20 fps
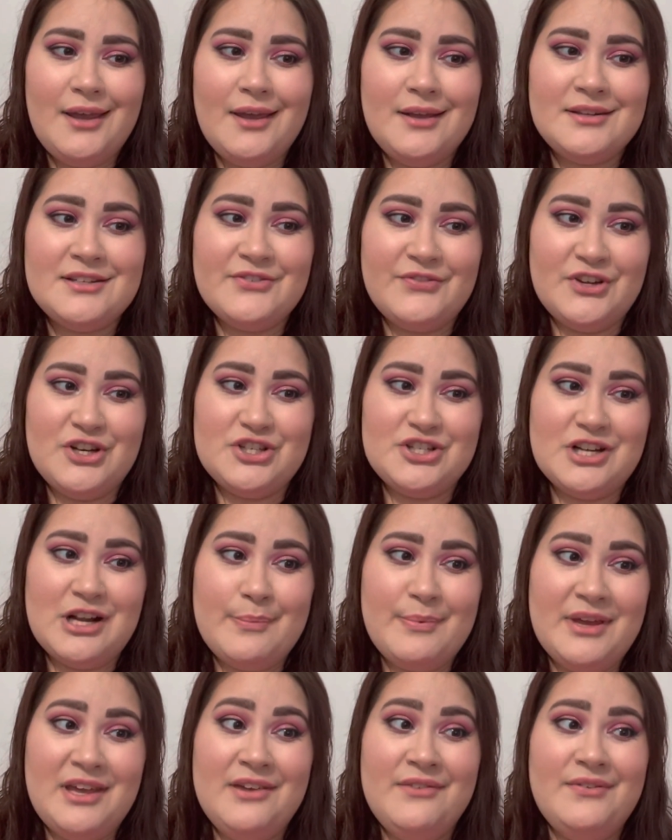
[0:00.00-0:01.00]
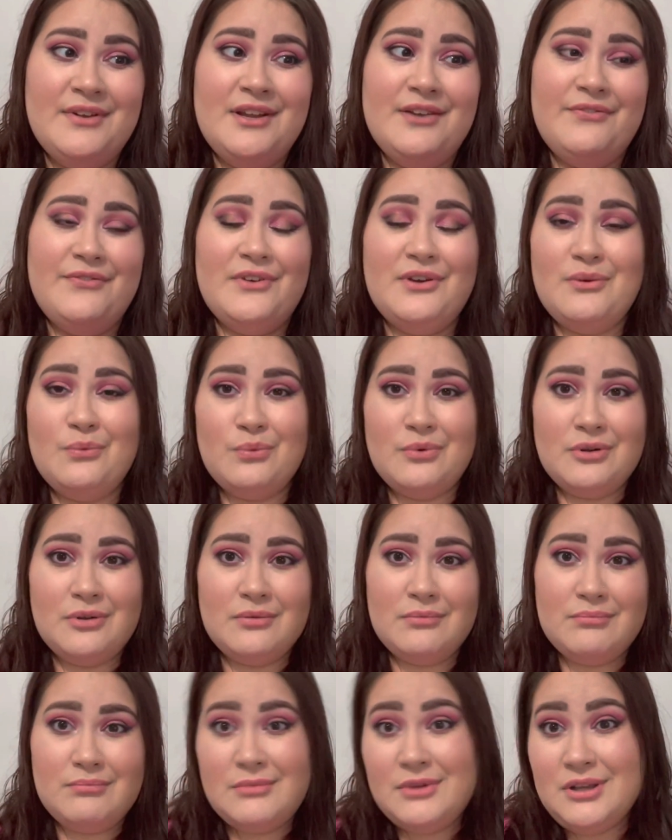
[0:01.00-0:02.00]
to finish it up, even if it
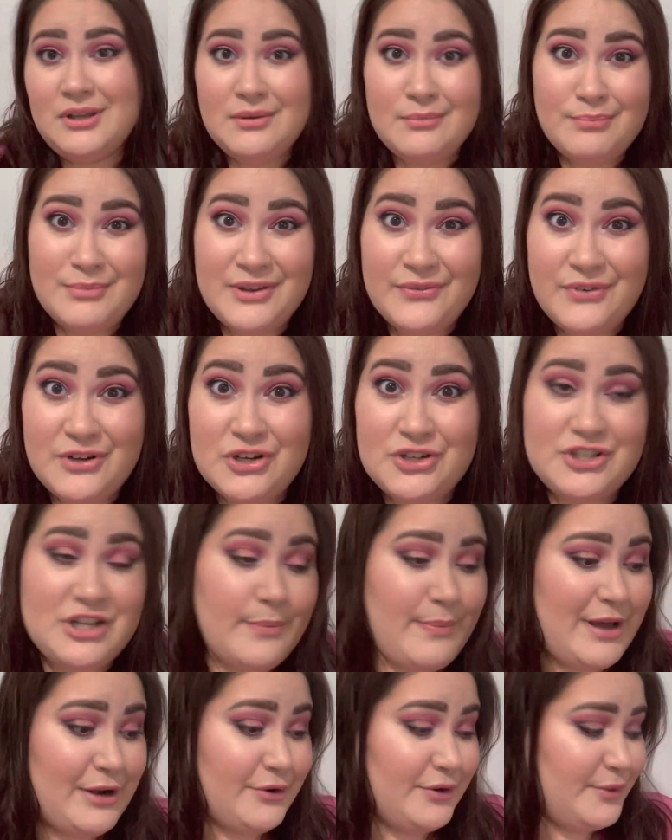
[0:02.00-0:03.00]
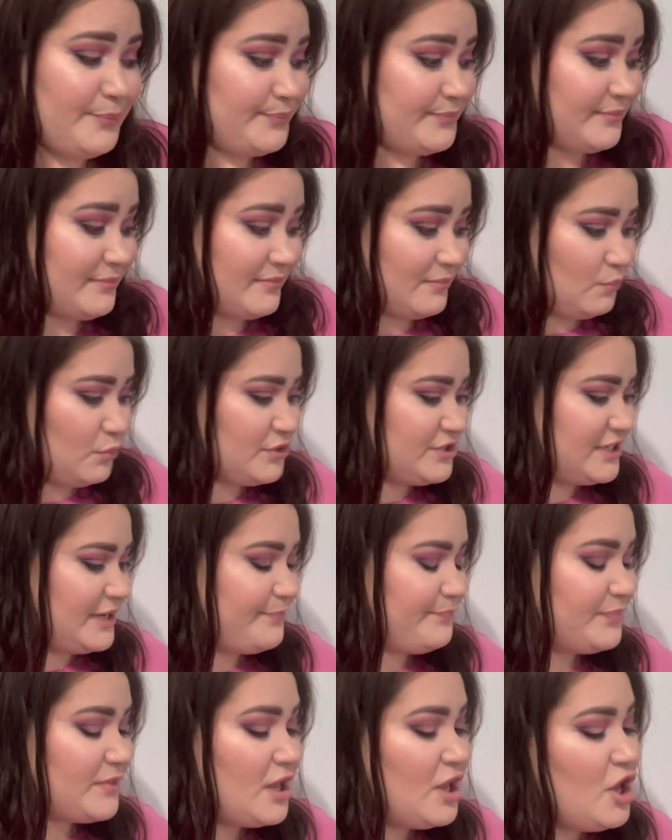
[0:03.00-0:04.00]
will be finished up. I don't know. We'll
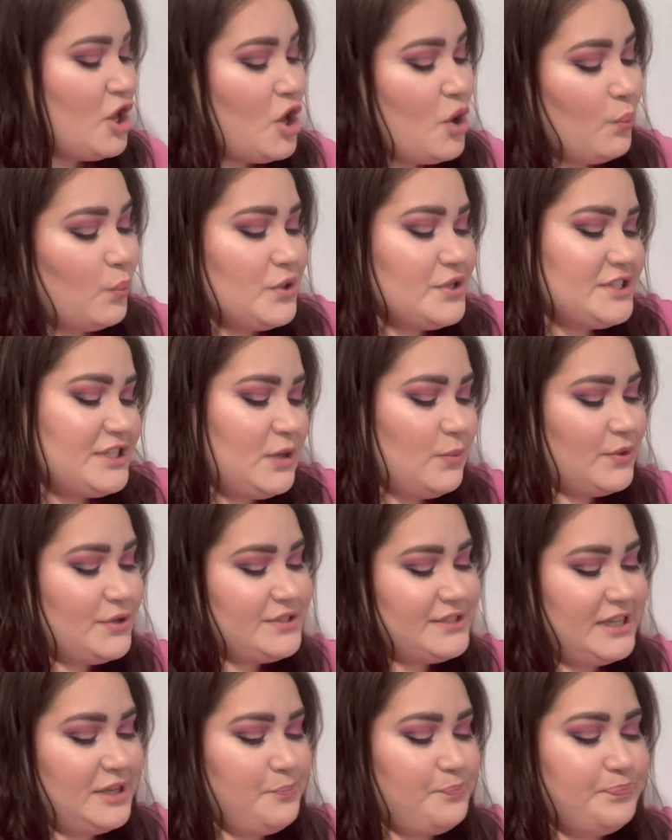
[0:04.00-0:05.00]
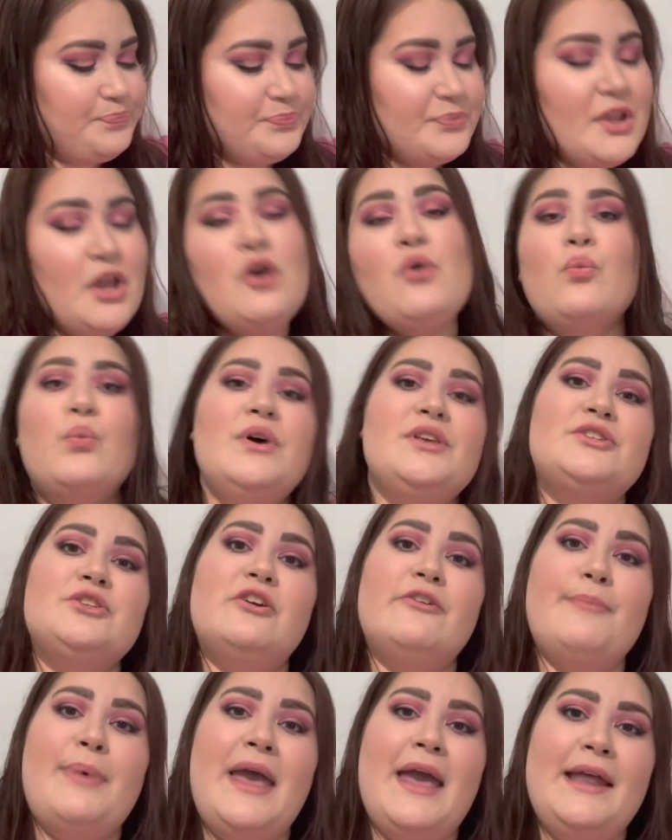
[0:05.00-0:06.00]
see. We'll see. We'll see. Wizard
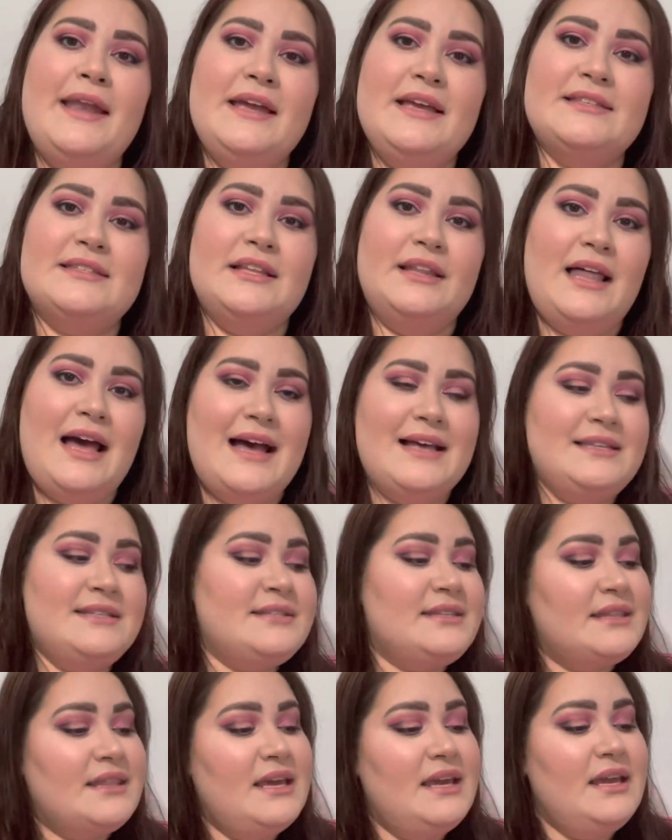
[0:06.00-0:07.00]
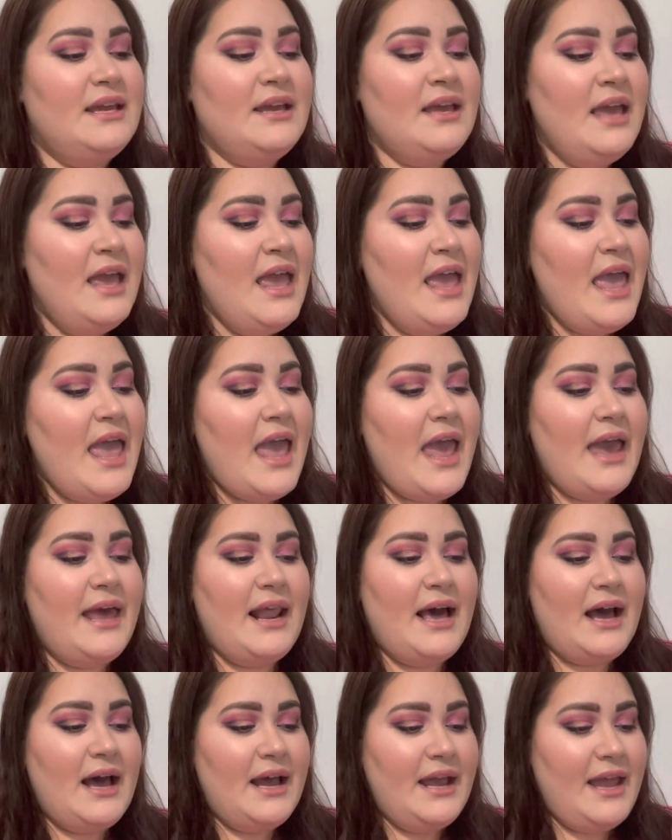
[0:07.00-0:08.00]
of Panning is the last thing, and
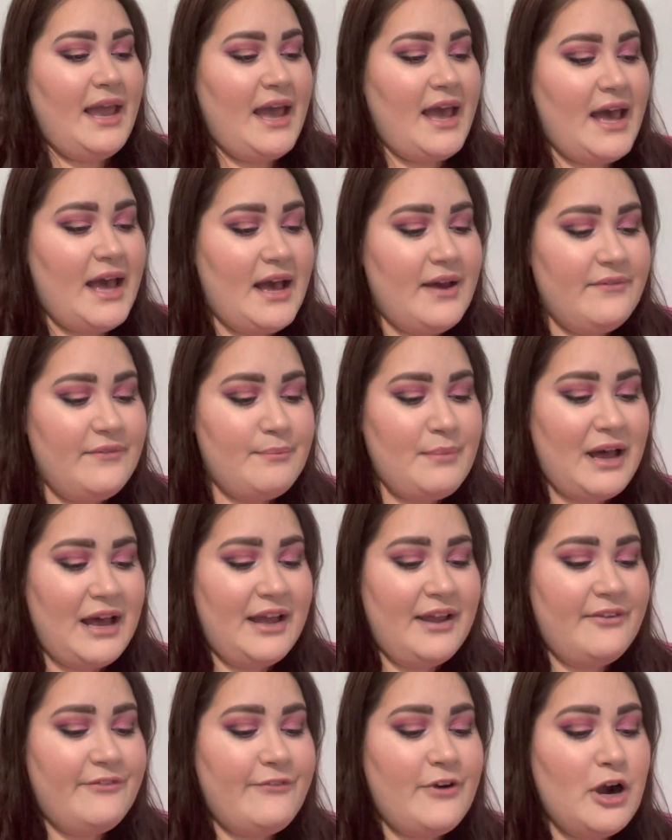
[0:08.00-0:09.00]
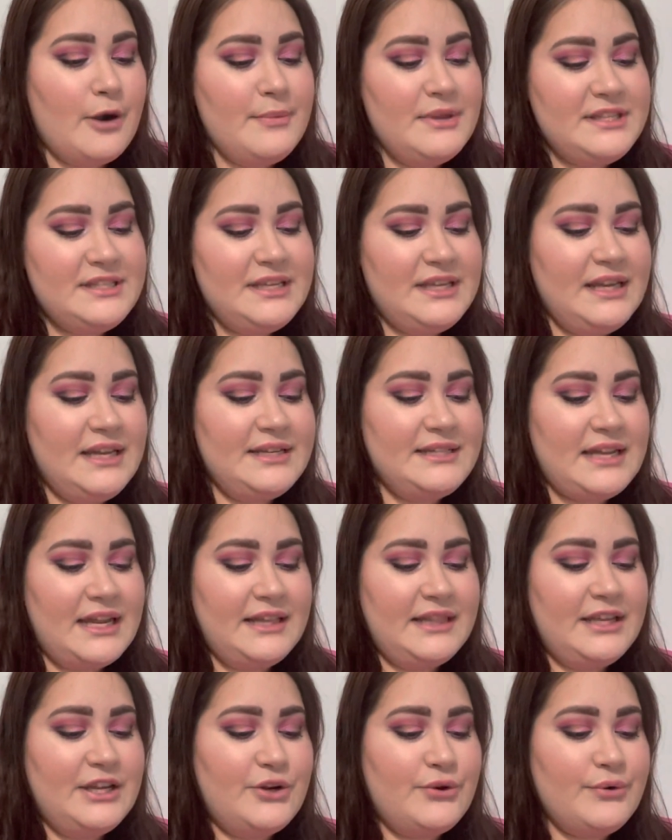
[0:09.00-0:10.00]
I have my Pharmacy
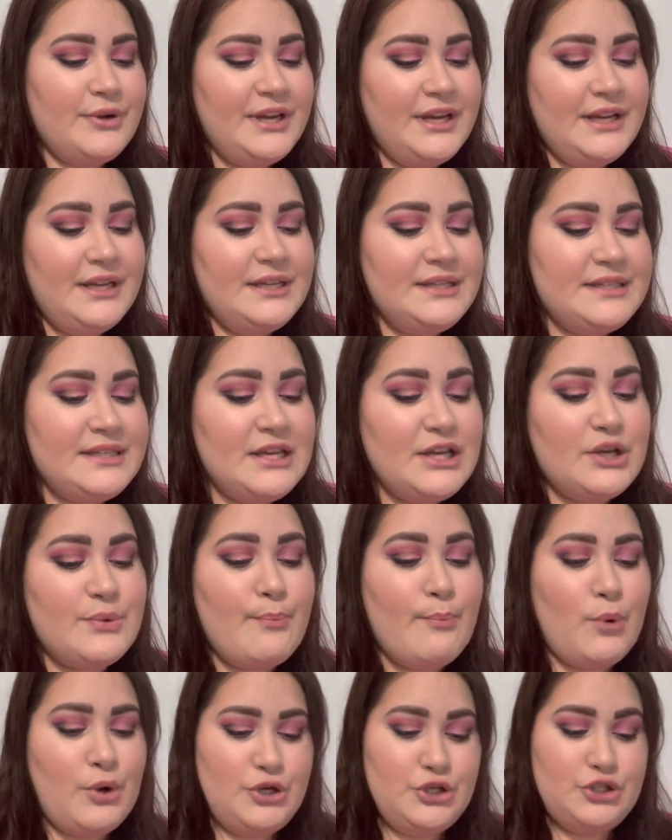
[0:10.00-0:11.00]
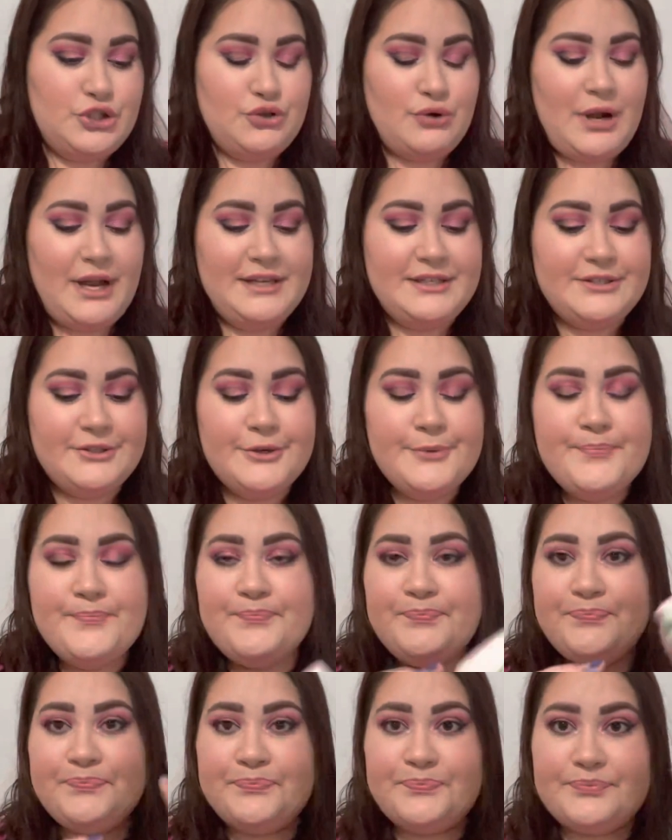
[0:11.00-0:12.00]
Daily Greens Moisturizer,
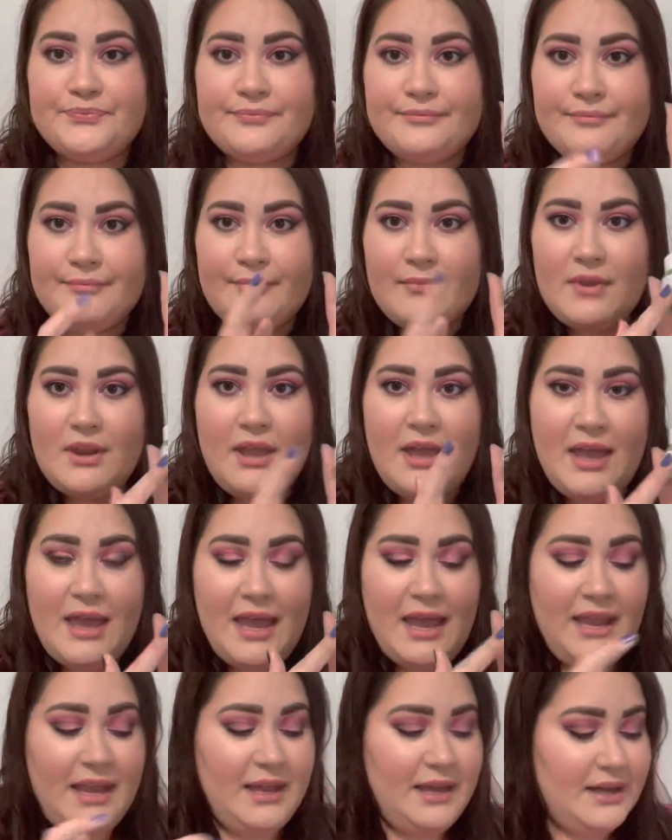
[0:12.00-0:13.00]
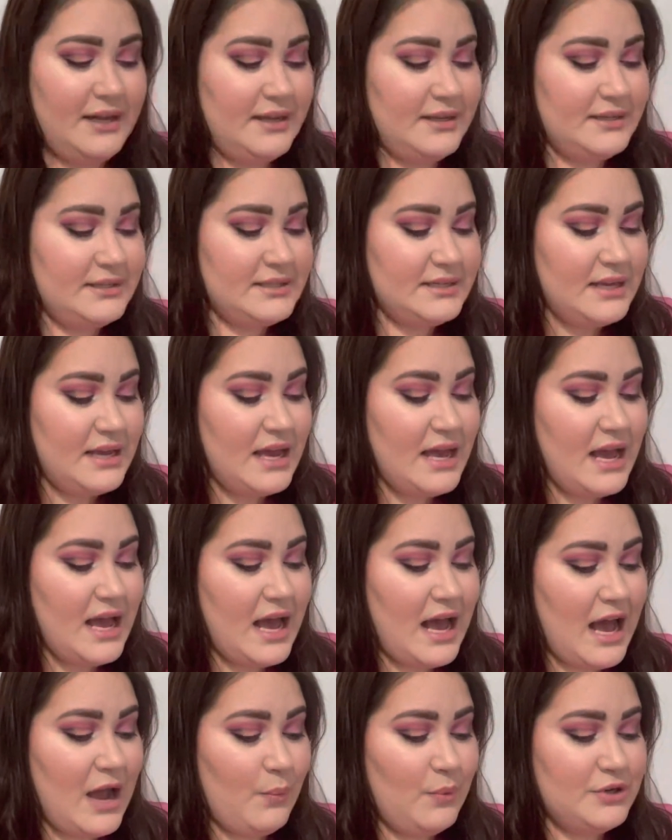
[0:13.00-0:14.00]
and
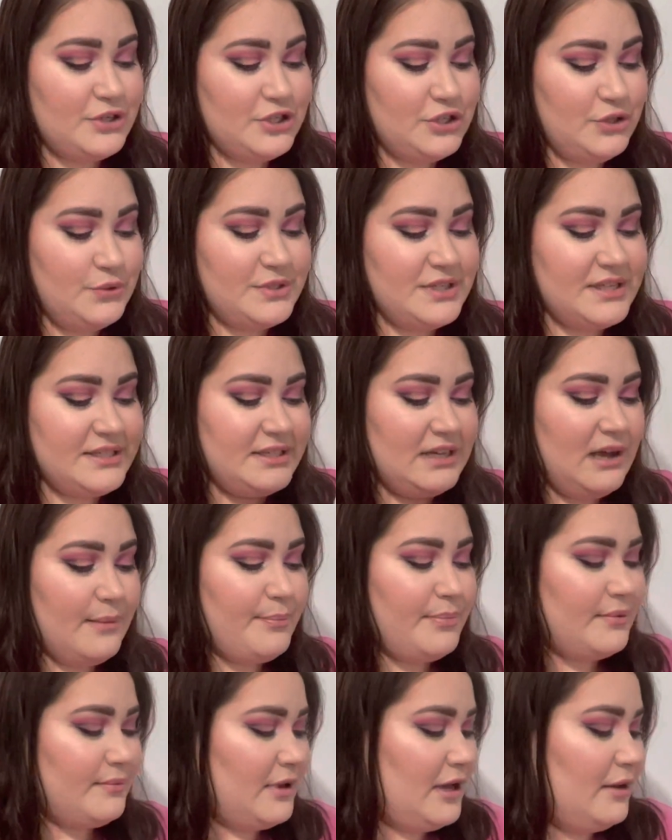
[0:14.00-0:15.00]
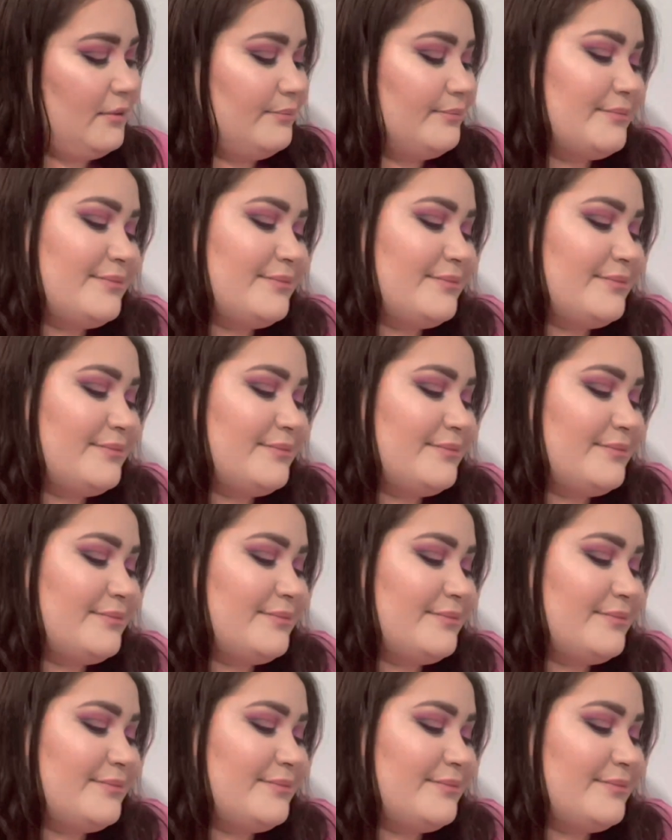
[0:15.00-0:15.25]
I want to use this up. Oh,